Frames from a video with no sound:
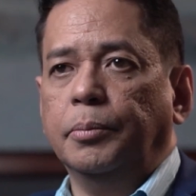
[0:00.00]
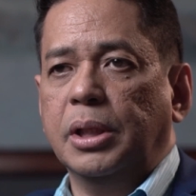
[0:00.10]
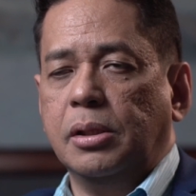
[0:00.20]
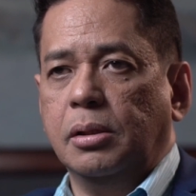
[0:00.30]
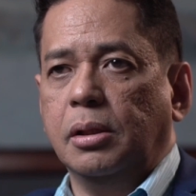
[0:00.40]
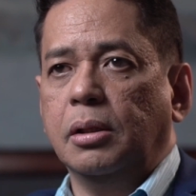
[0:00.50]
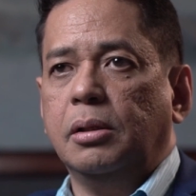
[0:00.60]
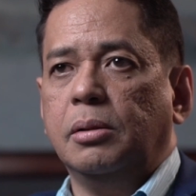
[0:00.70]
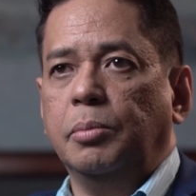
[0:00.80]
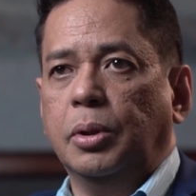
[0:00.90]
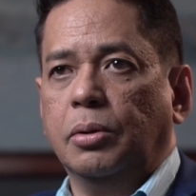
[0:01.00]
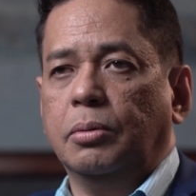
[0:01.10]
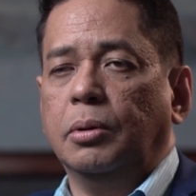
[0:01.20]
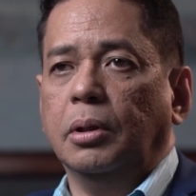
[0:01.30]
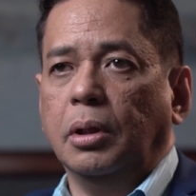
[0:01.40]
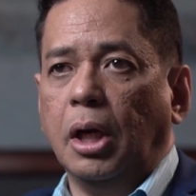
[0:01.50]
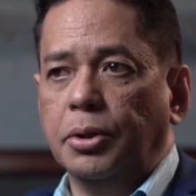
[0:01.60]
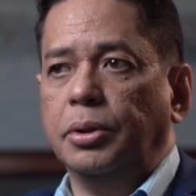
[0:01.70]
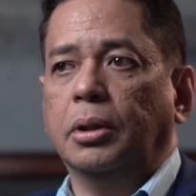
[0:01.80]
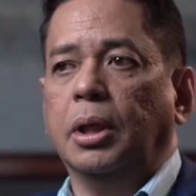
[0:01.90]
businesses, because there were
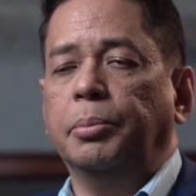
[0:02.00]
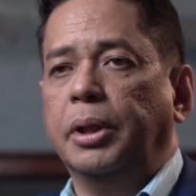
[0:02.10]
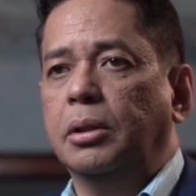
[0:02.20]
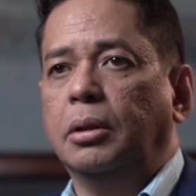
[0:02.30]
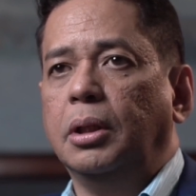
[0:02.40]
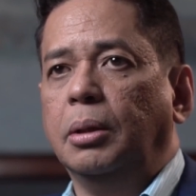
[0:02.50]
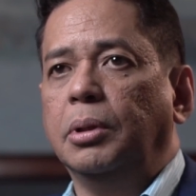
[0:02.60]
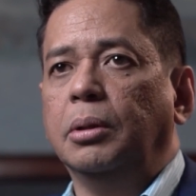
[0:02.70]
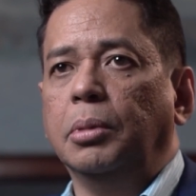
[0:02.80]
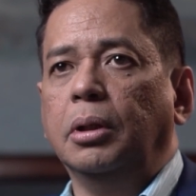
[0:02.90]
larger companies that came in.